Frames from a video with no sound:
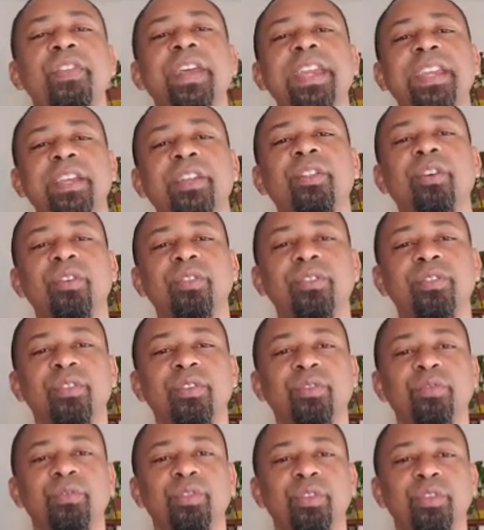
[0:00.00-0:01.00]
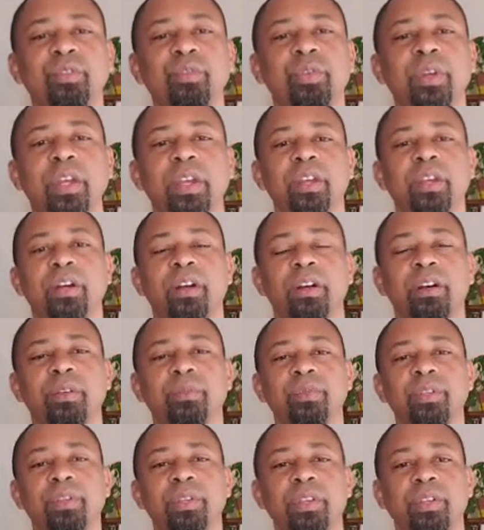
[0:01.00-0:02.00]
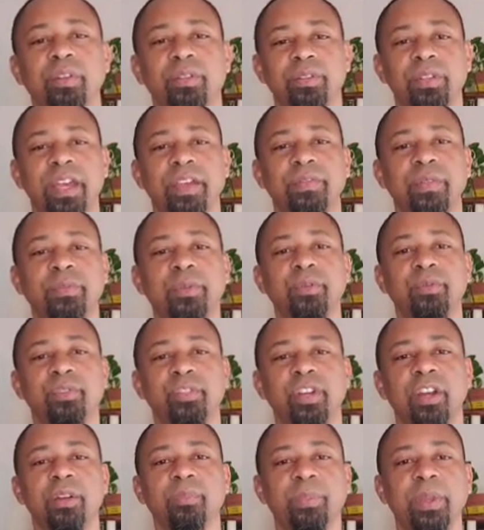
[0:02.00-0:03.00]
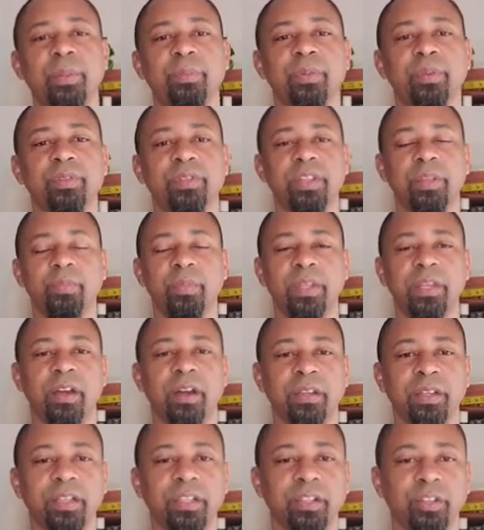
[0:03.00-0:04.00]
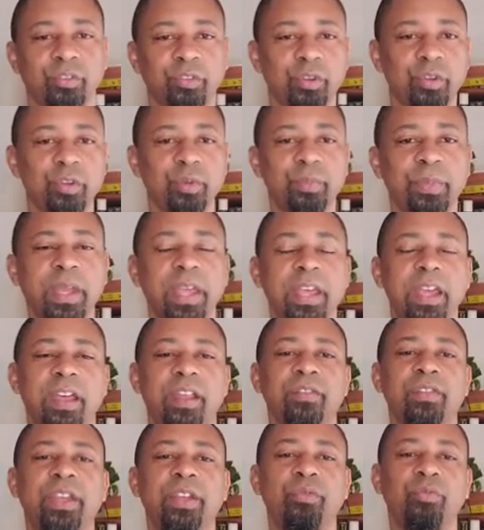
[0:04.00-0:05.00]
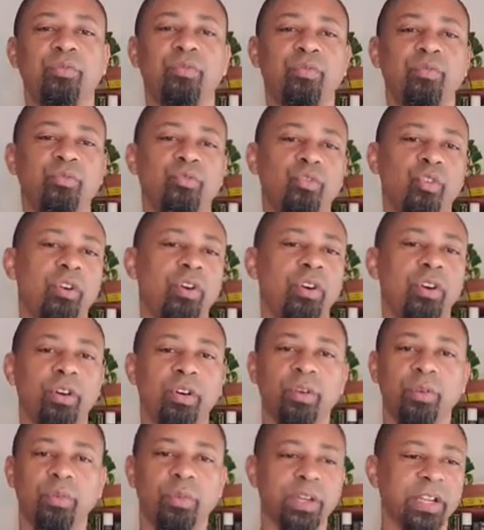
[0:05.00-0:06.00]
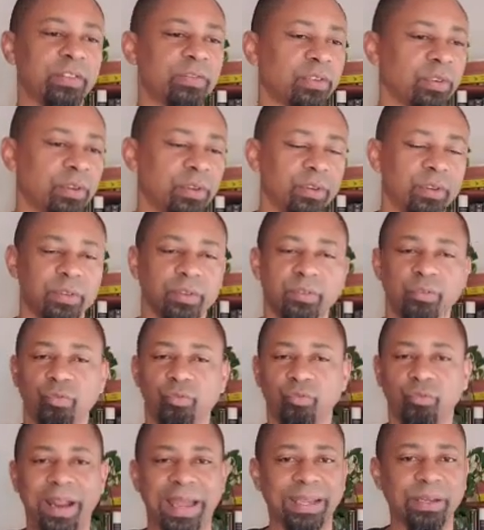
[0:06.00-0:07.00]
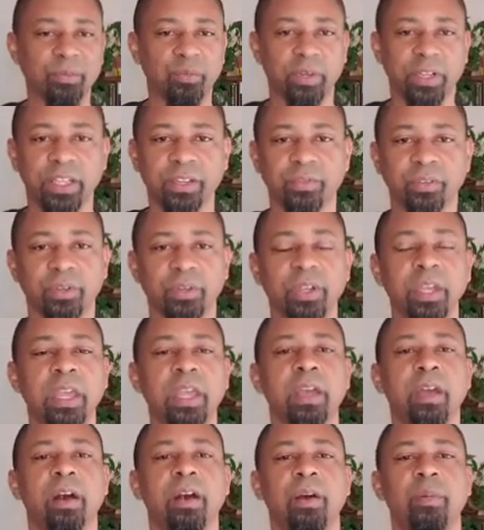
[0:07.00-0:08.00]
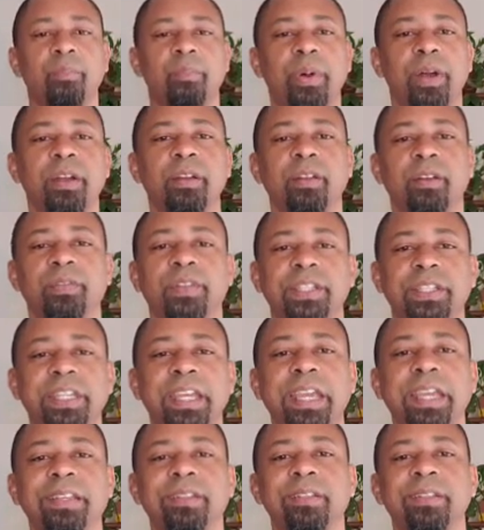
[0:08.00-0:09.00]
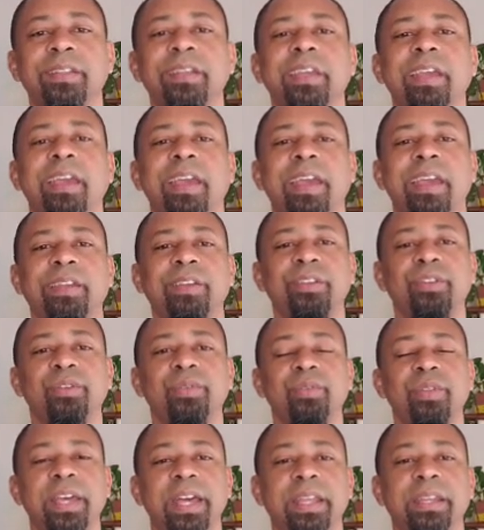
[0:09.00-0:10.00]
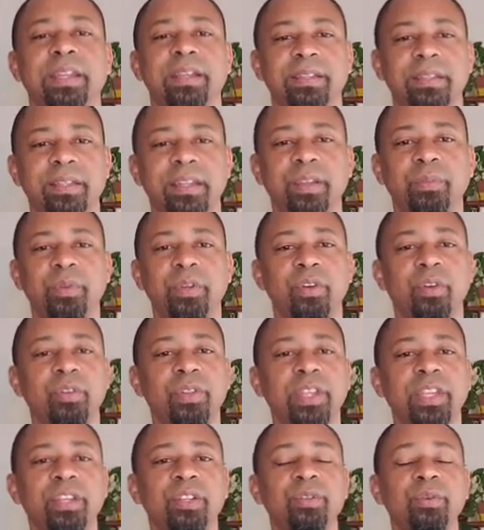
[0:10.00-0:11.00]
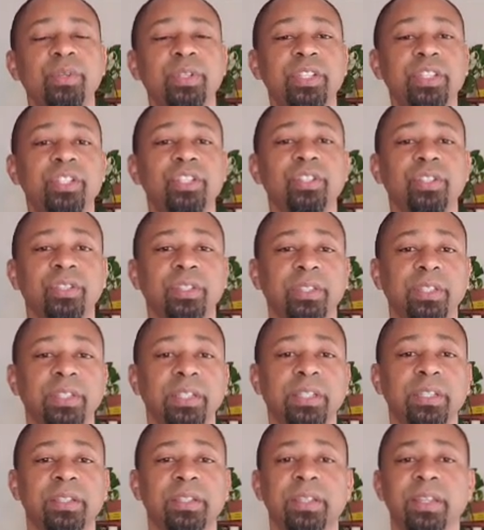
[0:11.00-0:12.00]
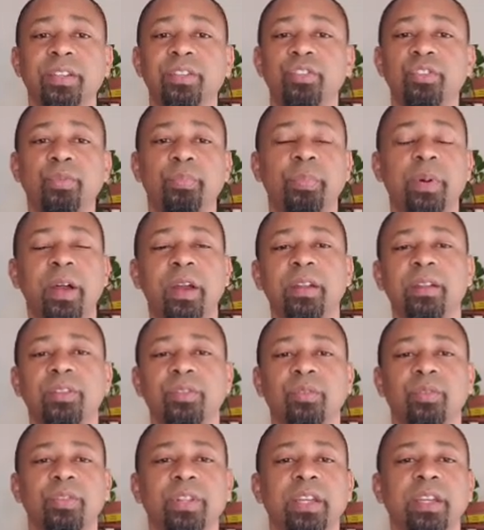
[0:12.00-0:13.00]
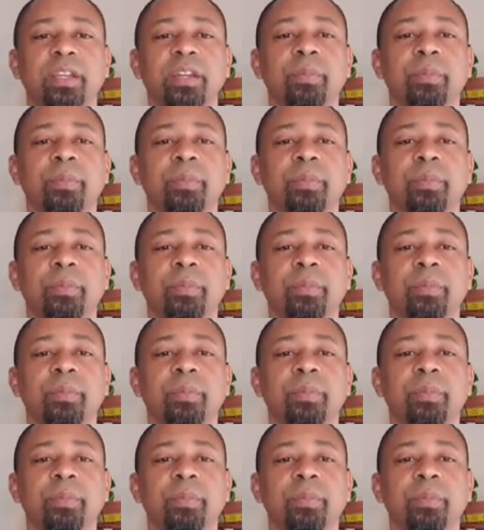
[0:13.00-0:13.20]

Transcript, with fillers: They can also do, um, you can also have them do chart papers. They meet, huddle in a group, and they draw whatever, write whatever um, part of the text and do that assignment. Or they can do it digitally and send you parts, or they